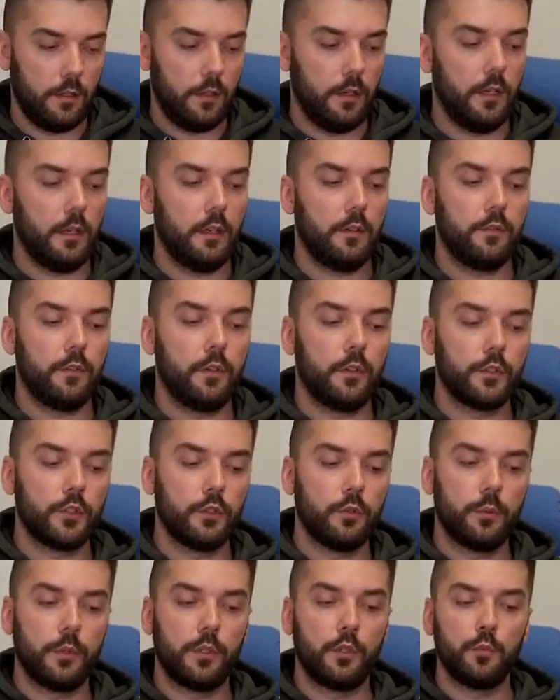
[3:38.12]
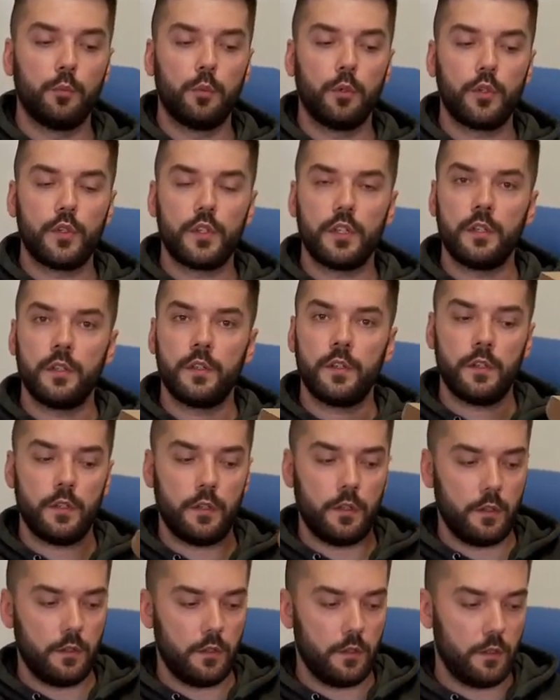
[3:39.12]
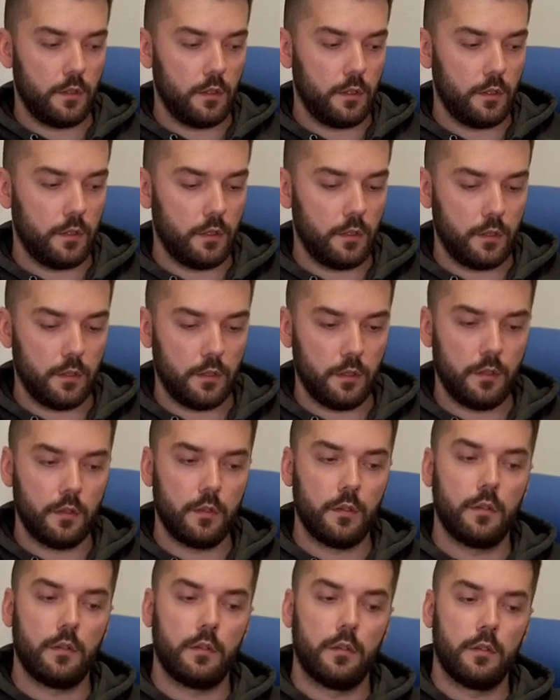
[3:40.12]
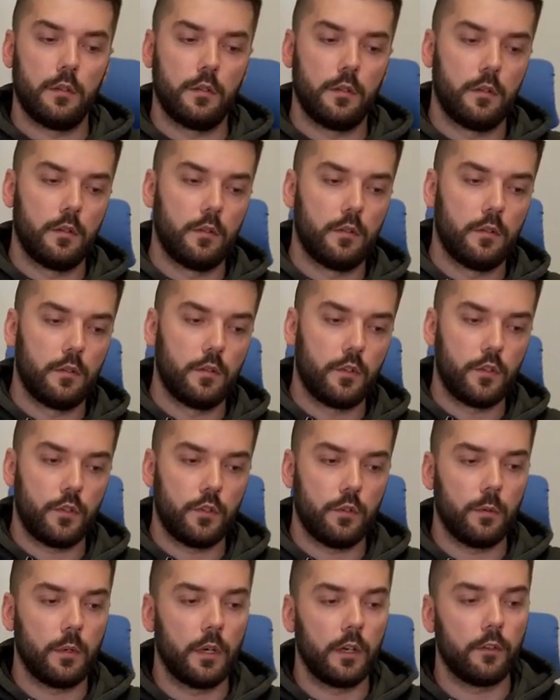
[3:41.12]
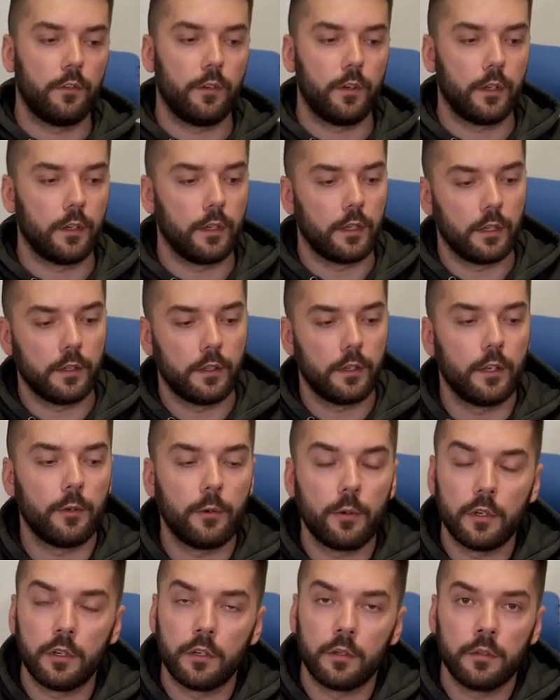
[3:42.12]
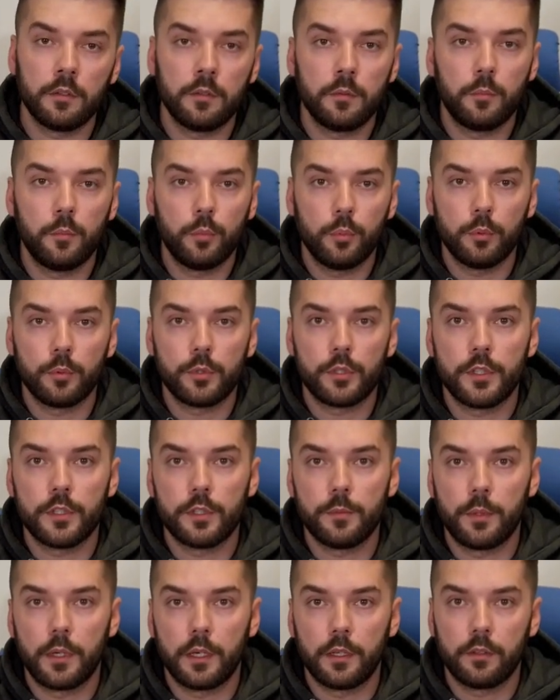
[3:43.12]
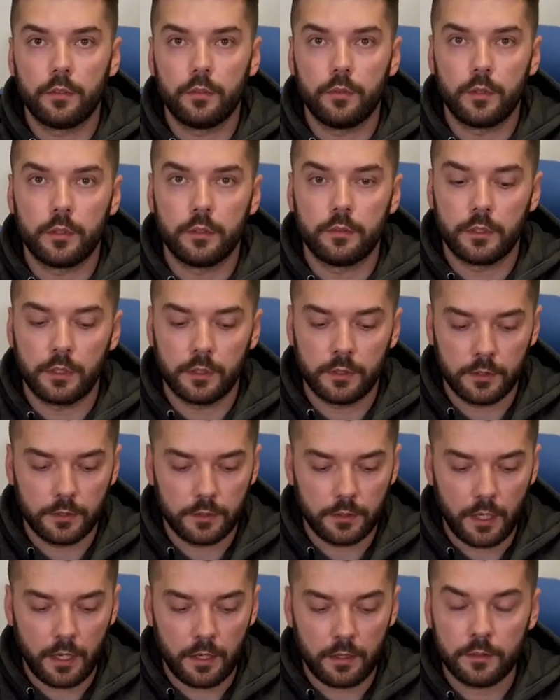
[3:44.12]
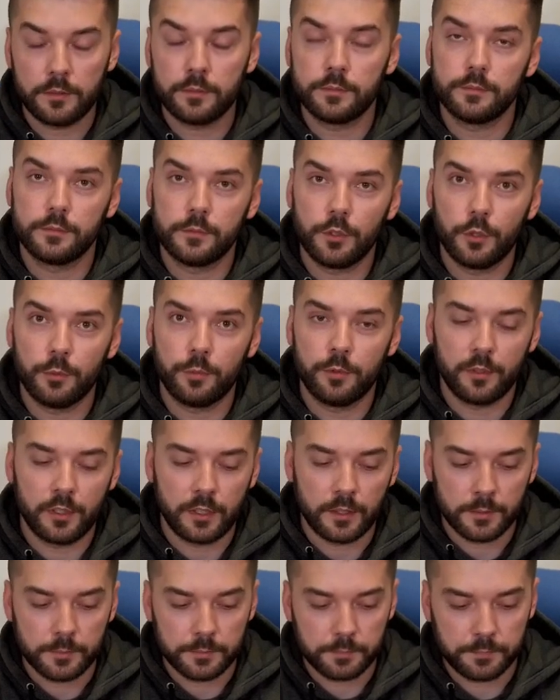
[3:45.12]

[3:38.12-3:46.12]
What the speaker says: They have also new boxes, so I think that they will push this brand forward, yeah, hopefully.